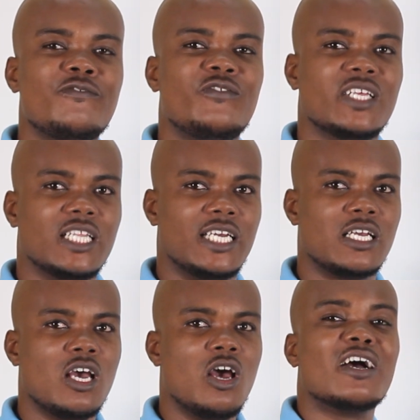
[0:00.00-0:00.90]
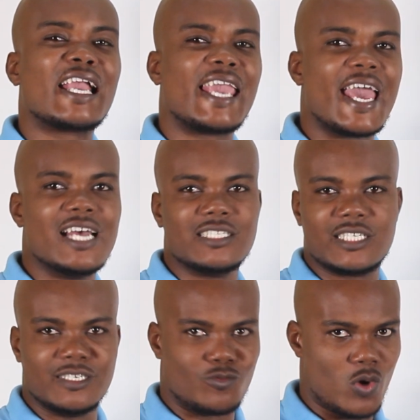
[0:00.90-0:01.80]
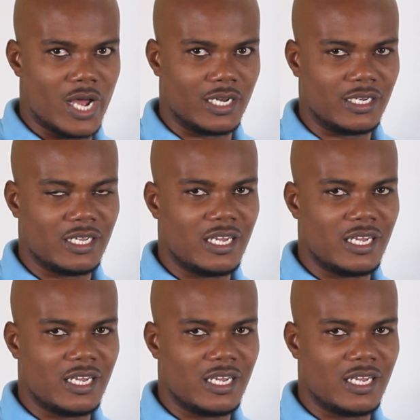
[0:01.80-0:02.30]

feeling against someone.